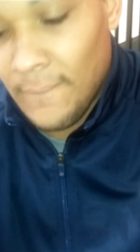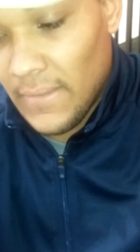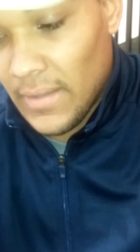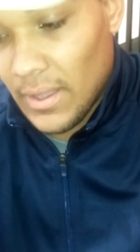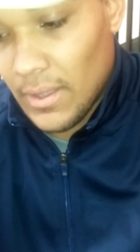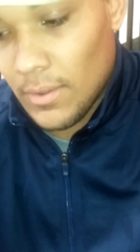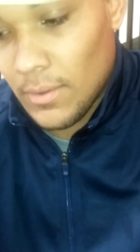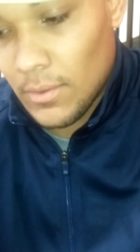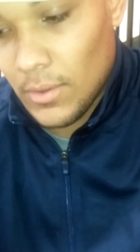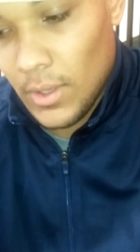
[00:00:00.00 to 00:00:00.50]

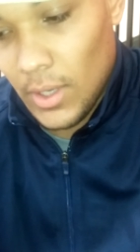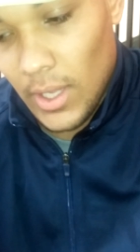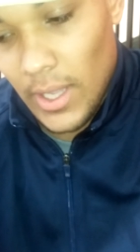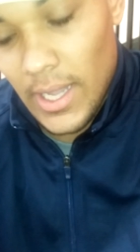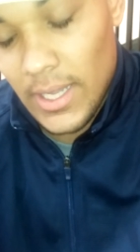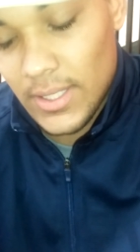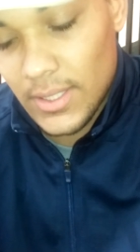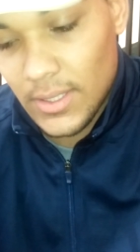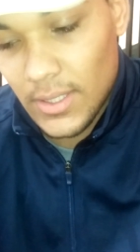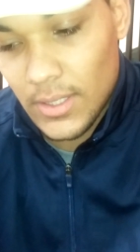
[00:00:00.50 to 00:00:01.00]
Yeah,
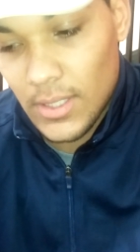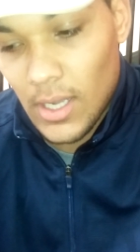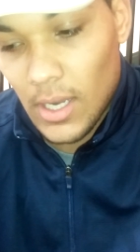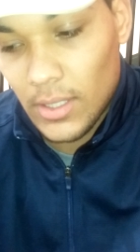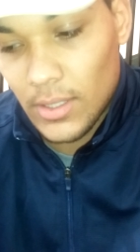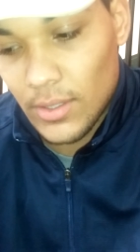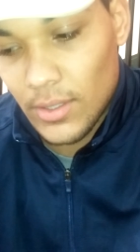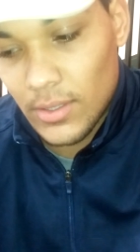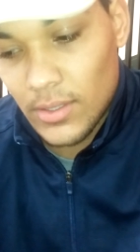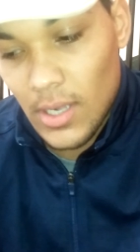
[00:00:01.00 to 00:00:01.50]
excellent
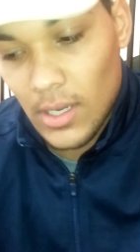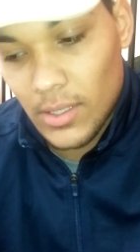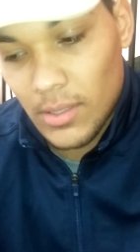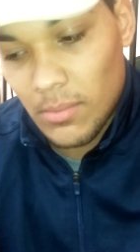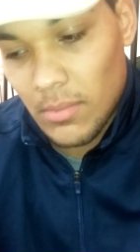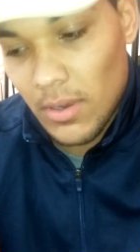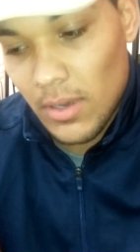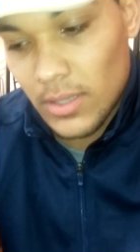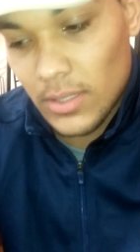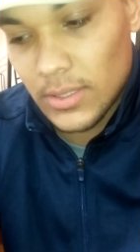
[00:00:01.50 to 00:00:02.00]
doctor, and Dr.
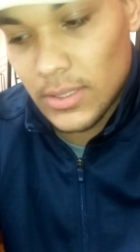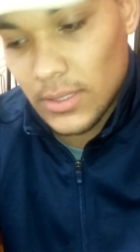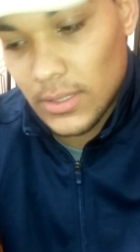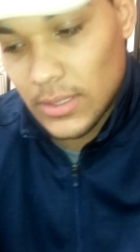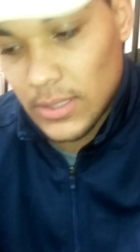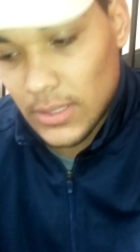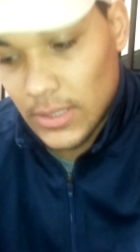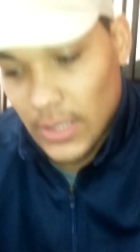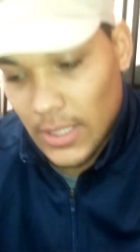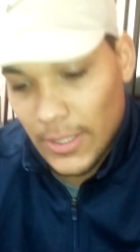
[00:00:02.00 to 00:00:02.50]
Marks,
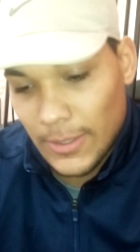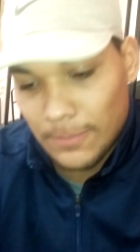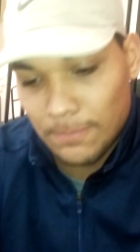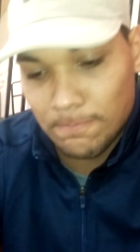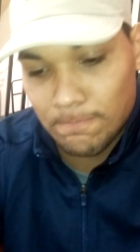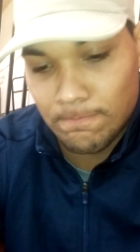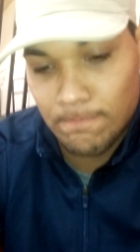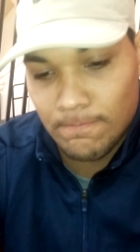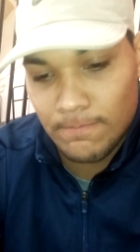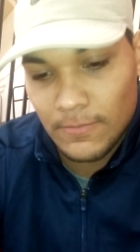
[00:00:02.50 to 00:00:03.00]
and um,
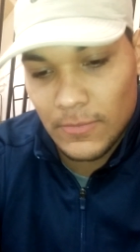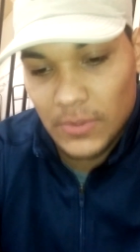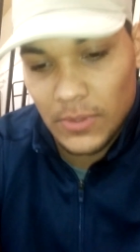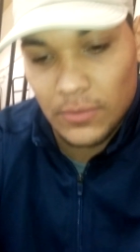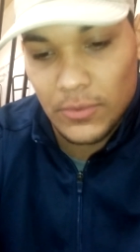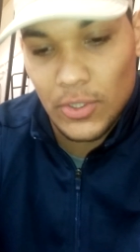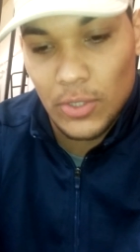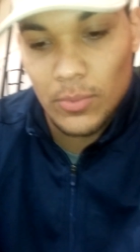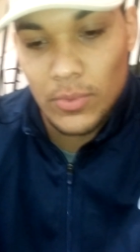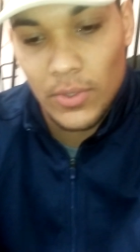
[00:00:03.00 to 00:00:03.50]
the
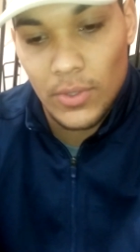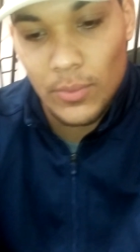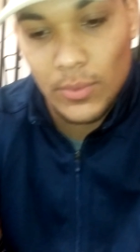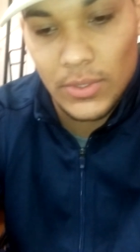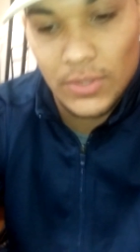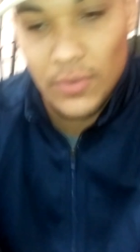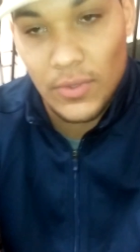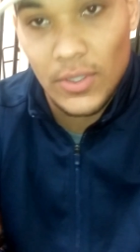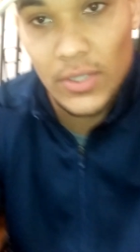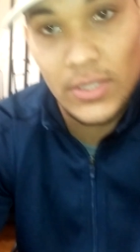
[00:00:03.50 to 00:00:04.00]
tumor
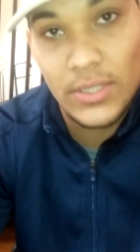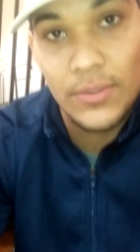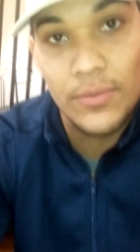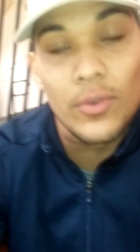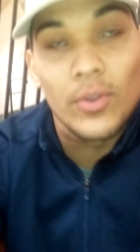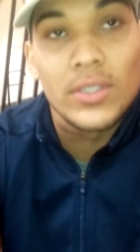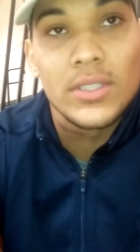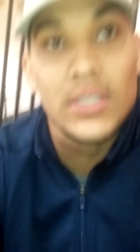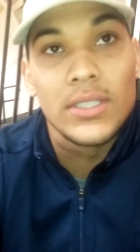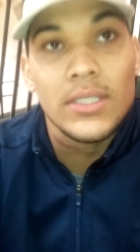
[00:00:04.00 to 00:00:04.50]
was first
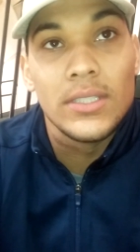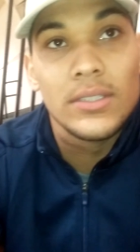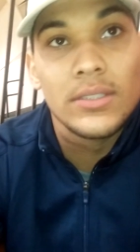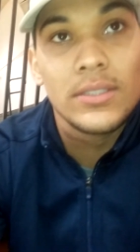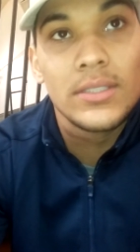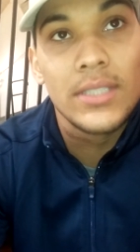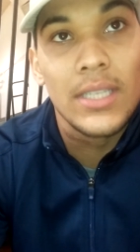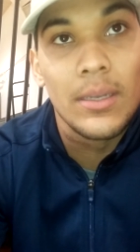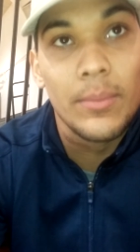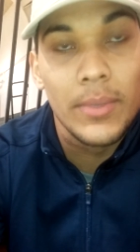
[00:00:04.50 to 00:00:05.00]
14
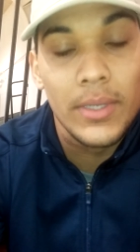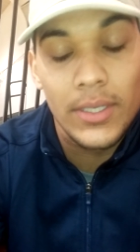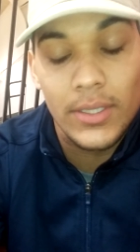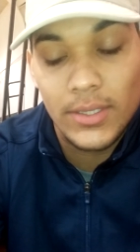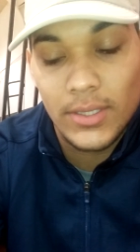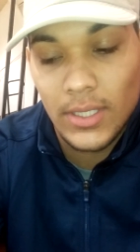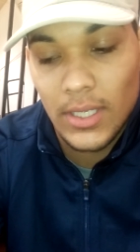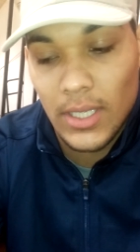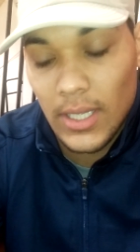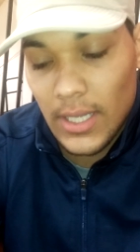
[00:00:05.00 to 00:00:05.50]

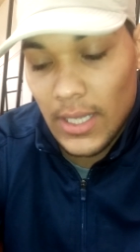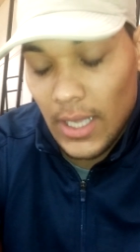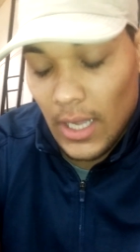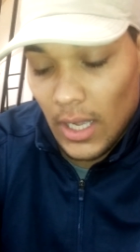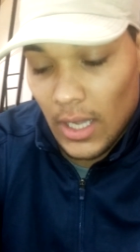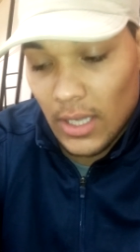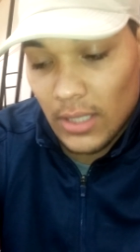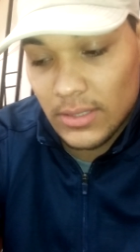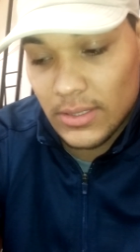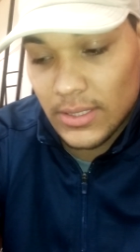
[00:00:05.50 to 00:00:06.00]
centimeters
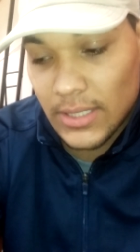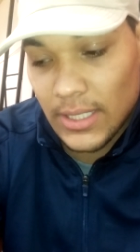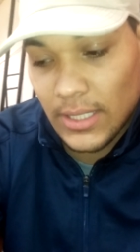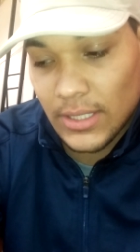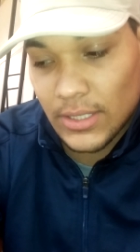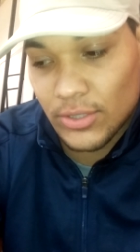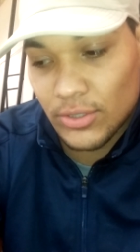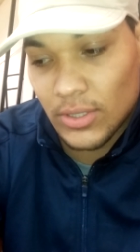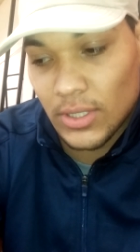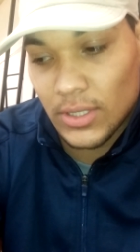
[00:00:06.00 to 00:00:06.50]
uh,
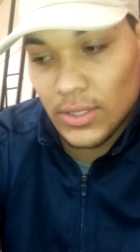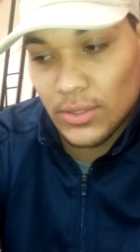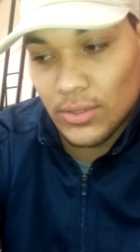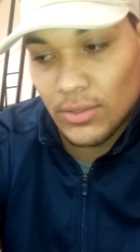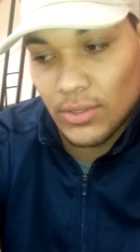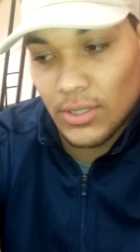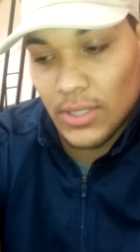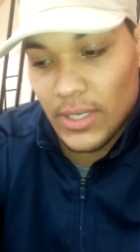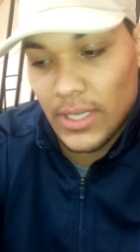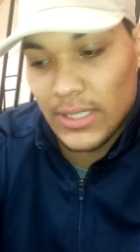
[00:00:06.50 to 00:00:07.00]
said it shrunk
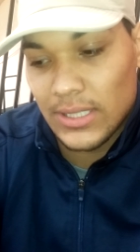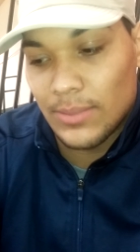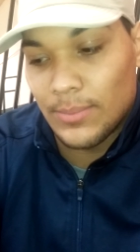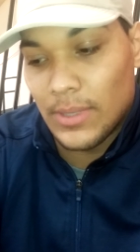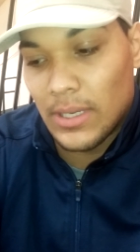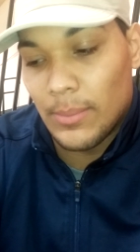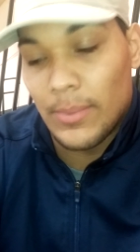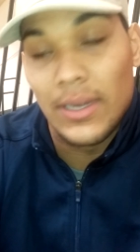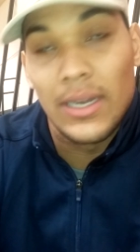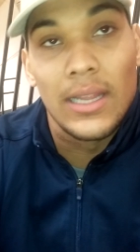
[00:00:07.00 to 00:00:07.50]
to
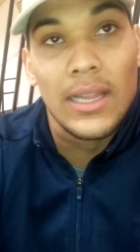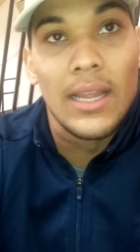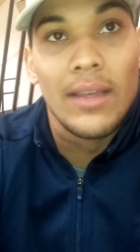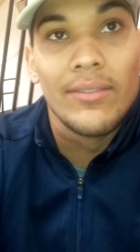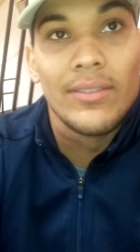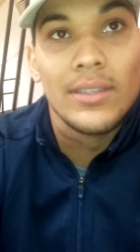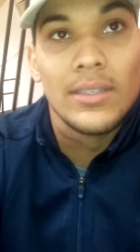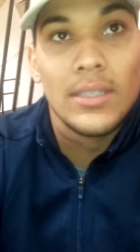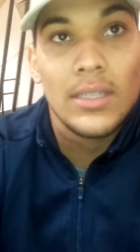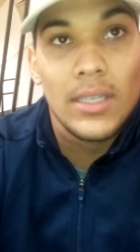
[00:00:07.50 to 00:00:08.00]
estimated about
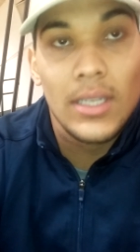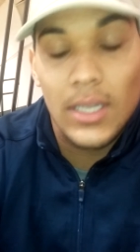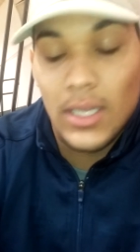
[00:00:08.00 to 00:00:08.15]
11.